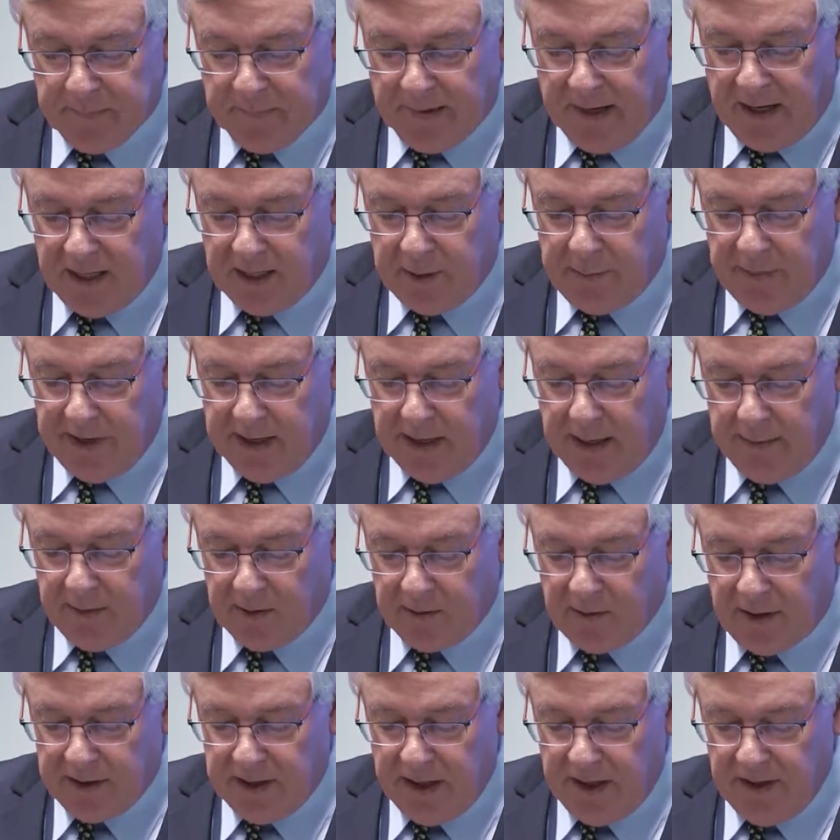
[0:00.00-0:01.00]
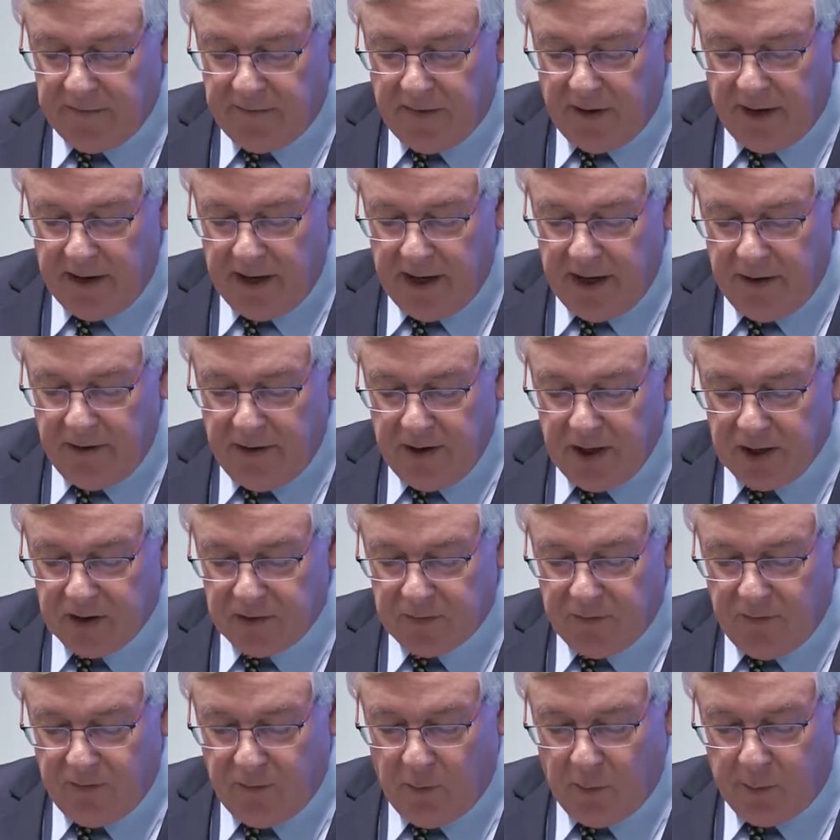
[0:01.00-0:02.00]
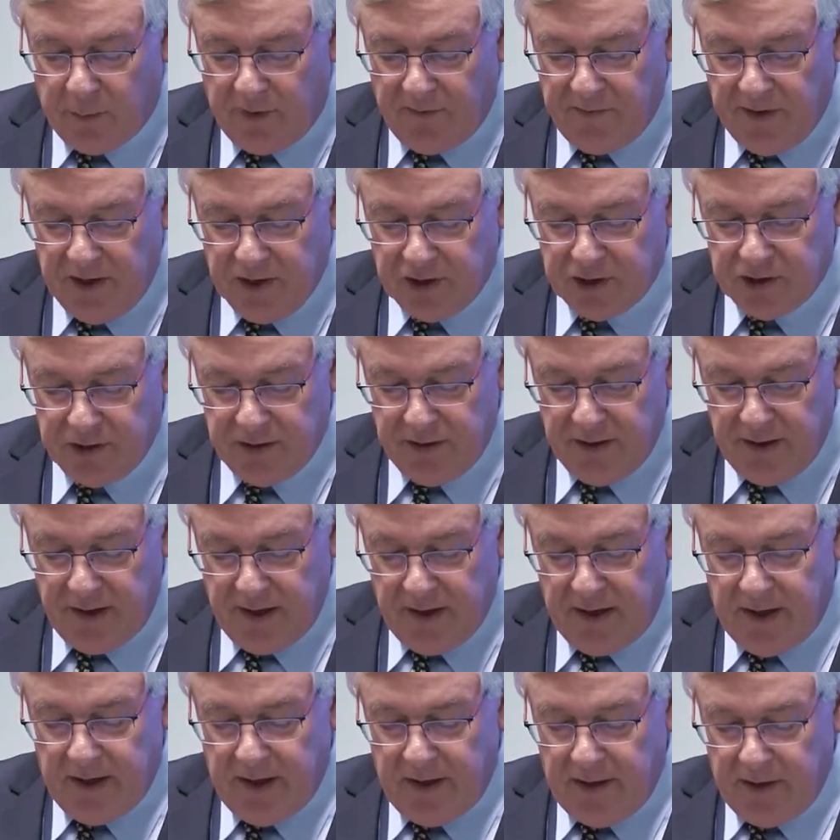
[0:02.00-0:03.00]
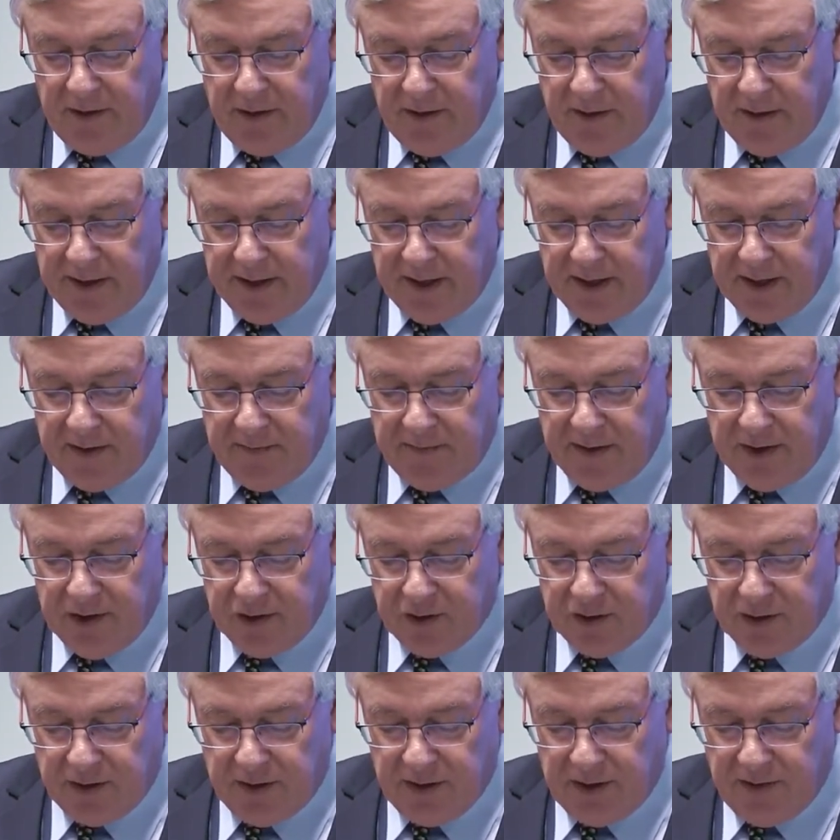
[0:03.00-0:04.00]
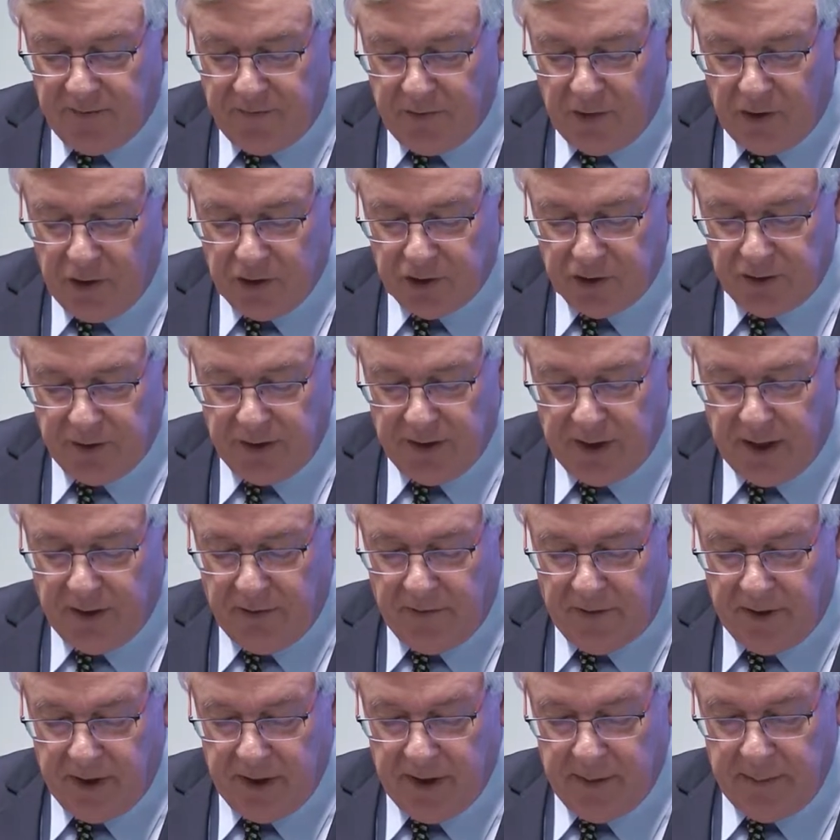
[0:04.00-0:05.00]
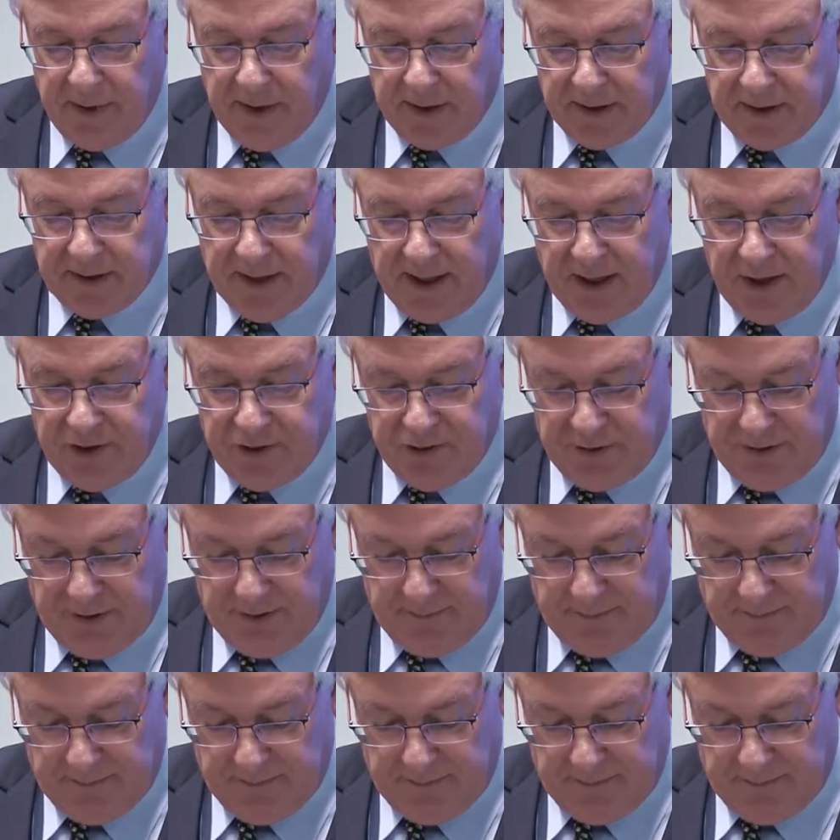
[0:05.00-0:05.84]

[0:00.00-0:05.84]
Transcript: and to be able to identify areas for prevention, early intervention, diversion and rehabilitation.